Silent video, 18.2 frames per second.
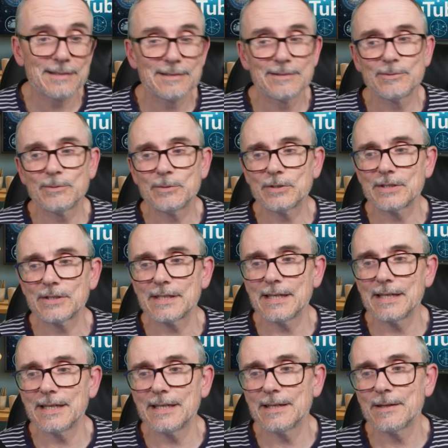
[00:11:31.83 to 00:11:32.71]
We'll
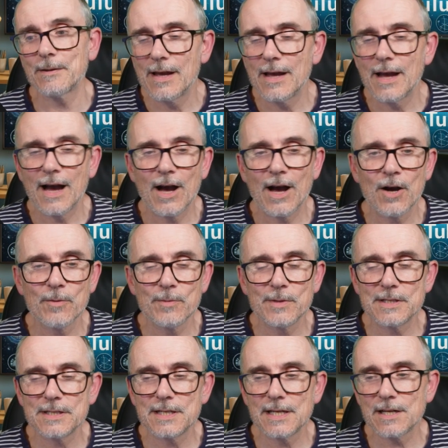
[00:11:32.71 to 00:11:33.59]
see. I hope
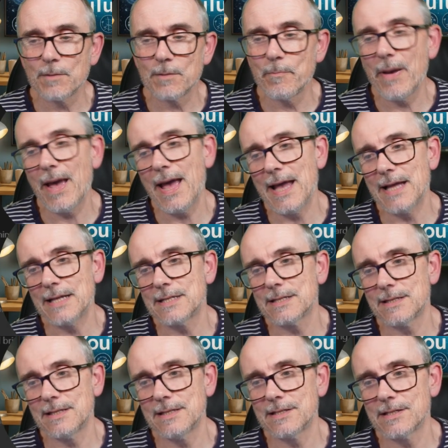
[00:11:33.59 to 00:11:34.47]
this little pet
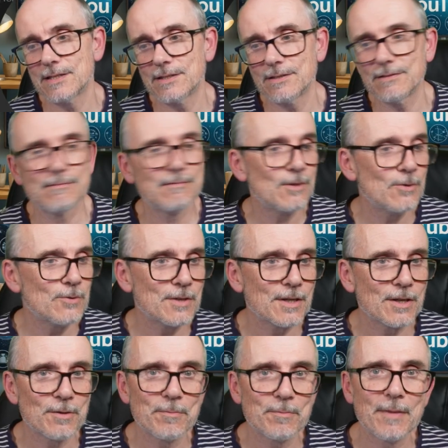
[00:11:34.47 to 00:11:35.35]
isn't
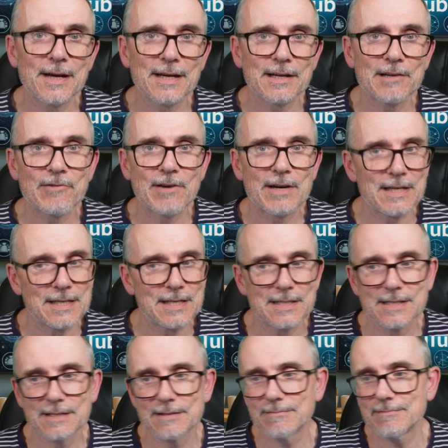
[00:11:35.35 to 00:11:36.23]
using up my
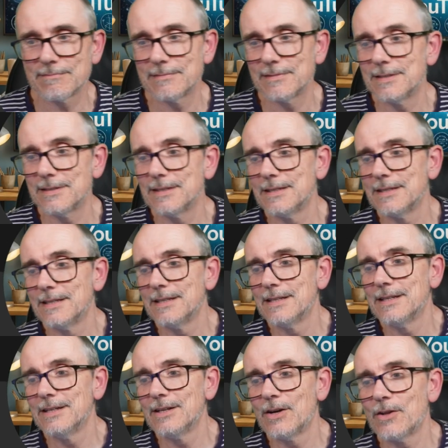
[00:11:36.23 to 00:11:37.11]
credits.
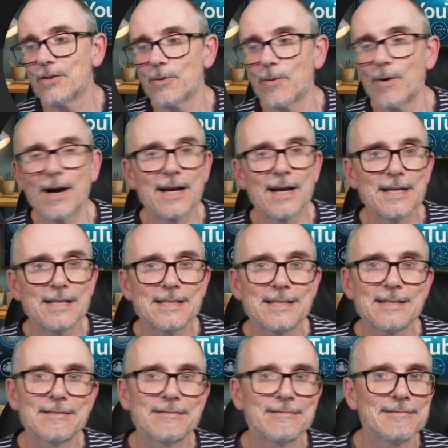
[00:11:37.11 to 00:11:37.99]

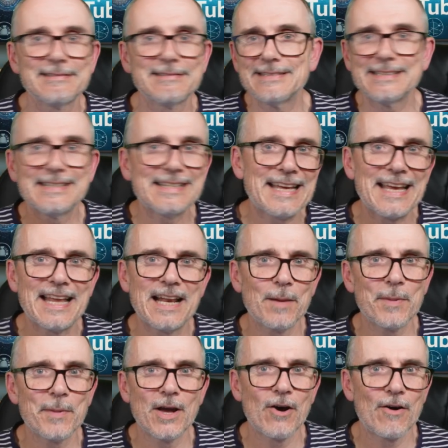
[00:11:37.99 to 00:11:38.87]
Otherwise,
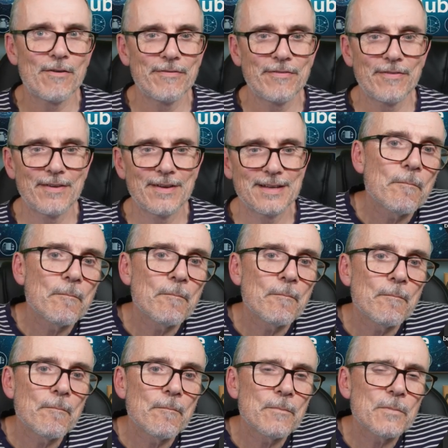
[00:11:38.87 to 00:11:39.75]
it'll be off.
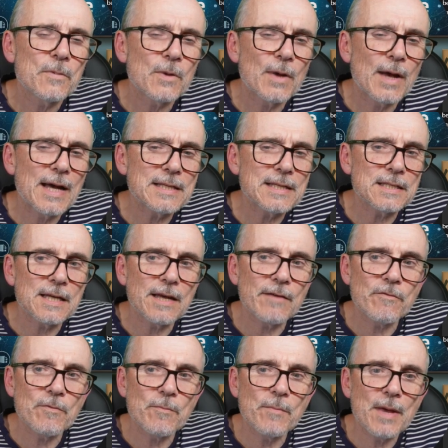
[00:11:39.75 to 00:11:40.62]
It hasn't
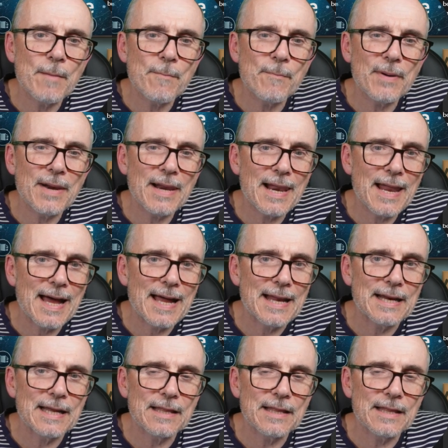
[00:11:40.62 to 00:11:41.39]
given me a plan.